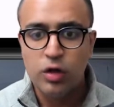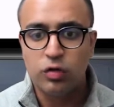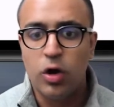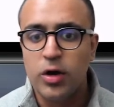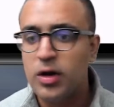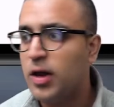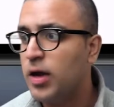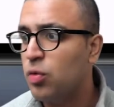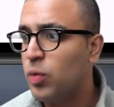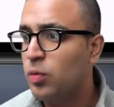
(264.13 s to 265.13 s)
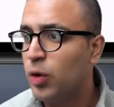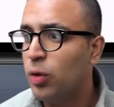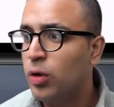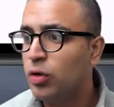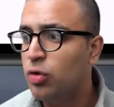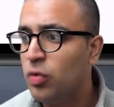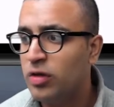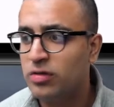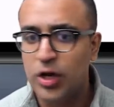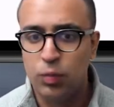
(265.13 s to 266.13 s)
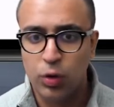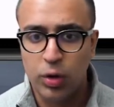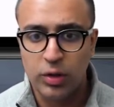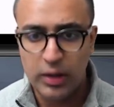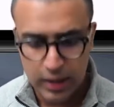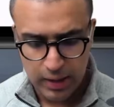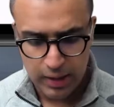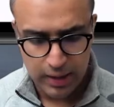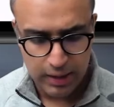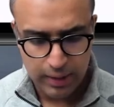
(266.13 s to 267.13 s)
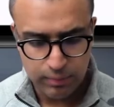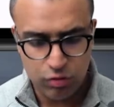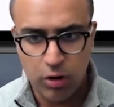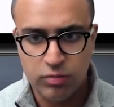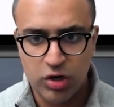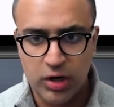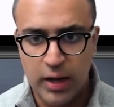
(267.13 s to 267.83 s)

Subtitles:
So on detect, what we're going to do is that we're going to get a capture object,